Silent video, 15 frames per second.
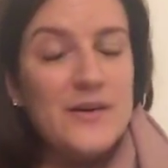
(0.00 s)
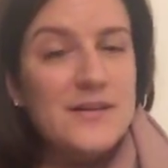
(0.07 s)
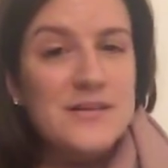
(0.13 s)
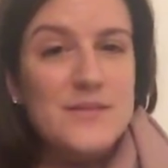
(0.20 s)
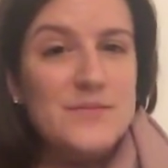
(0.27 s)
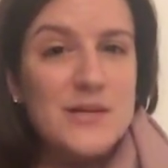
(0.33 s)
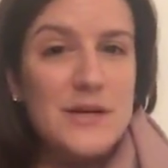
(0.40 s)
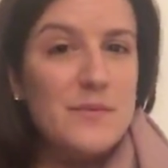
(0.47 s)
At
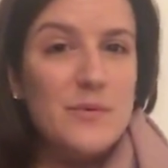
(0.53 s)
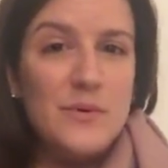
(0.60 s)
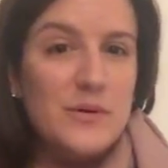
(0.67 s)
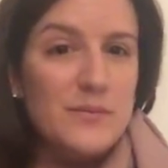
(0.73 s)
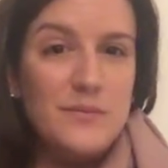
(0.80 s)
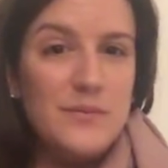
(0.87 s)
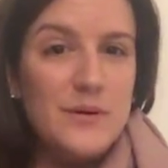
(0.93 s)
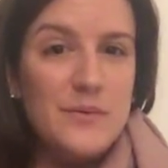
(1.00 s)
some time
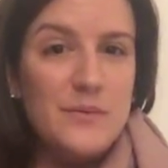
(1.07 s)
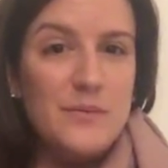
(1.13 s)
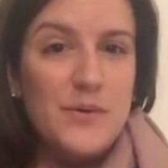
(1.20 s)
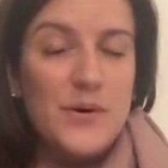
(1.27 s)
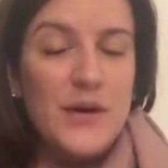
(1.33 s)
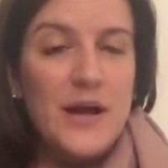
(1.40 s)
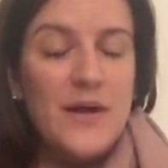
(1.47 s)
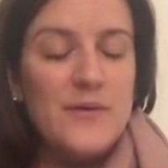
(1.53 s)
it would
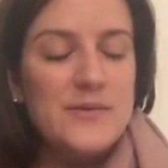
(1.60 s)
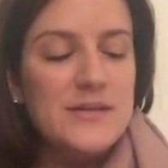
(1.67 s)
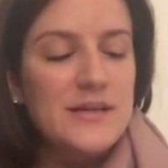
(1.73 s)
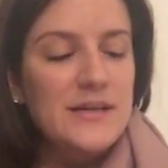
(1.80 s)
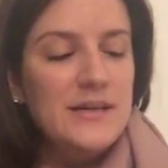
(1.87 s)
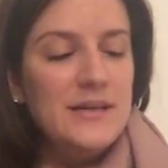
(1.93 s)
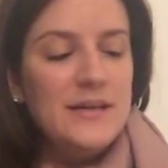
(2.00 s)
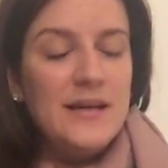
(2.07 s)
burn out,
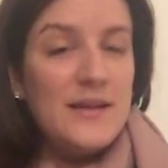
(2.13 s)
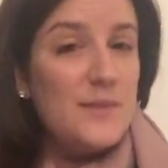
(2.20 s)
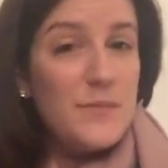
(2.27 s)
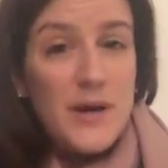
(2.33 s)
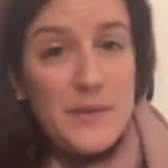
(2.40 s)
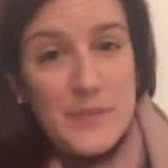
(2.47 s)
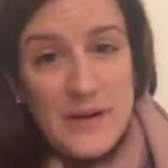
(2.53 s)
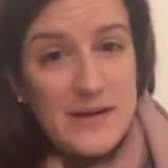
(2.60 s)
and the
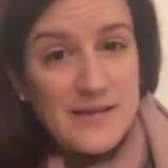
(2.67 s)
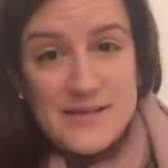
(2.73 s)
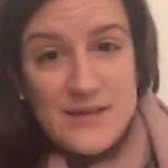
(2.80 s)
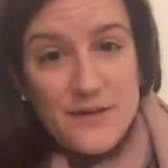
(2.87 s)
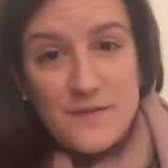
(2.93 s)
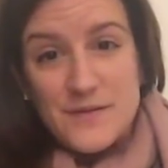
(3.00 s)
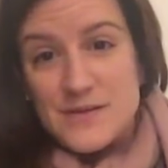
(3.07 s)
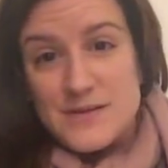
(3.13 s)
pipe by
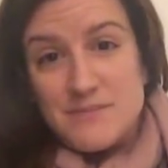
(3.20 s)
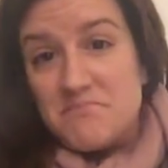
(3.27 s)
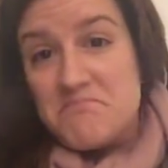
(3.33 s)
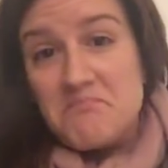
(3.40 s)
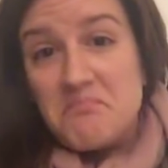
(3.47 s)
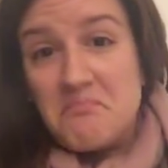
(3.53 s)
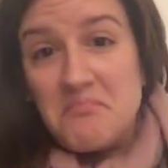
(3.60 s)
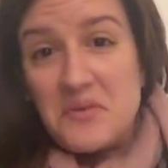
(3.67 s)
itself is
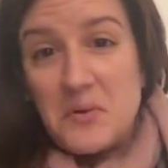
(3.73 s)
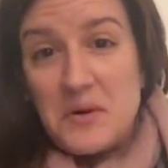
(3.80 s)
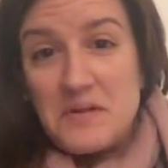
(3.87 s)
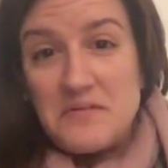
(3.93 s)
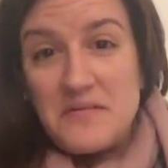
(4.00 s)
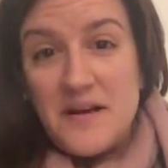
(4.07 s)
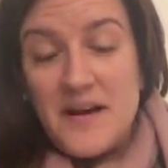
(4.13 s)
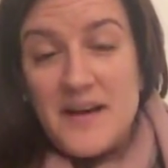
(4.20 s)
quite
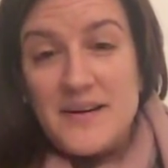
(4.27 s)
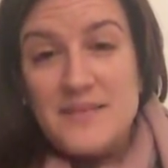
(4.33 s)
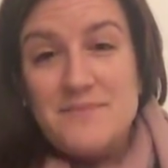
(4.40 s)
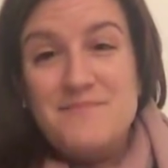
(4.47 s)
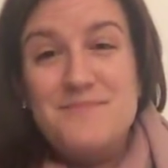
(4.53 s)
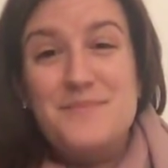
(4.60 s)
fine.